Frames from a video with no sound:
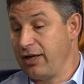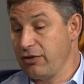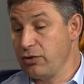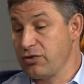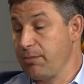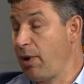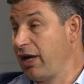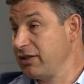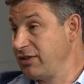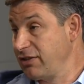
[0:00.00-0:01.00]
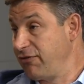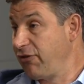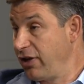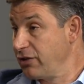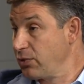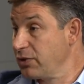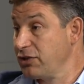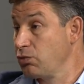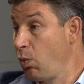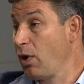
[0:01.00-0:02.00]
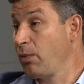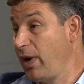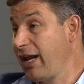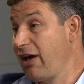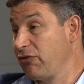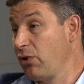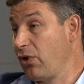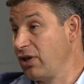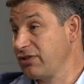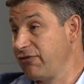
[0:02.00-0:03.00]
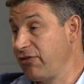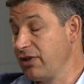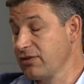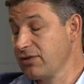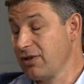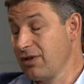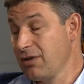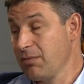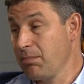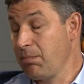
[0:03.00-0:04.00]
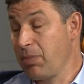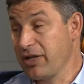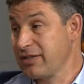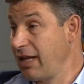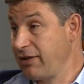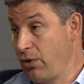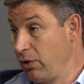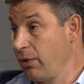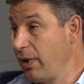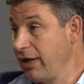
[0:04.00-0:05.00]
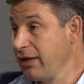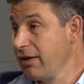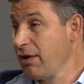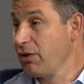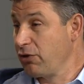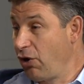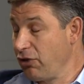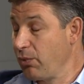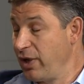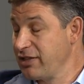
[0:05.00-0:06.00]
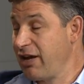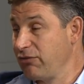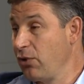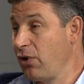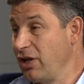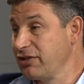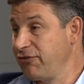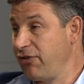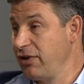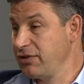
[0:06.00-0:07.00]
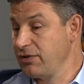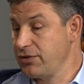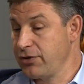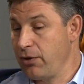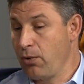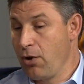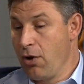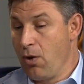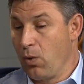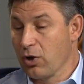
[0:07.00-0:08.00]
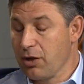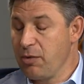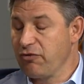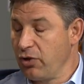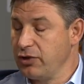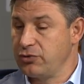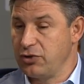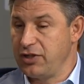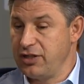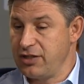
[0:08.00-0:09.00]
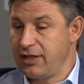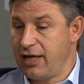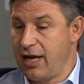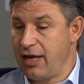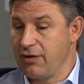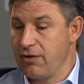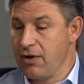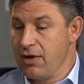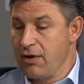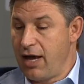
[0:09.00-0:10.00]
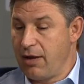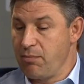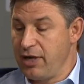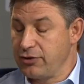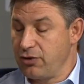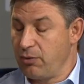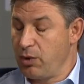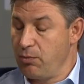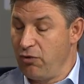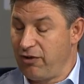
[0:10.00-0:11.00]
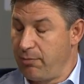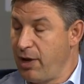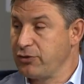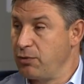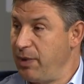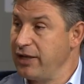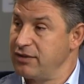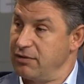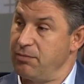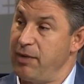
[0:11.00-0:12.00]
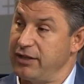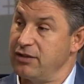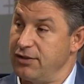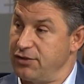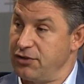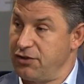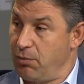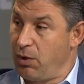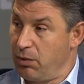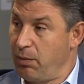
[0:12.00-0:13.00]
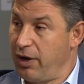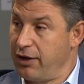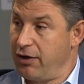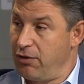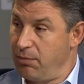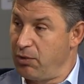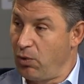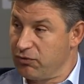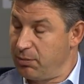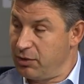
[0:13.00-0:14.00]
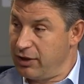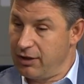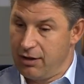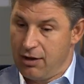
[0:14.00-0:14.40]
to use deposits as a funding source is one way to have low cost of funds. But it's not the only way. Mm -hmm. There are other ways to have low cost of funds. And so we're going to be really strategic and and make sure that we move at a measured pace to, to make the decision on where we want to go. But ultimately,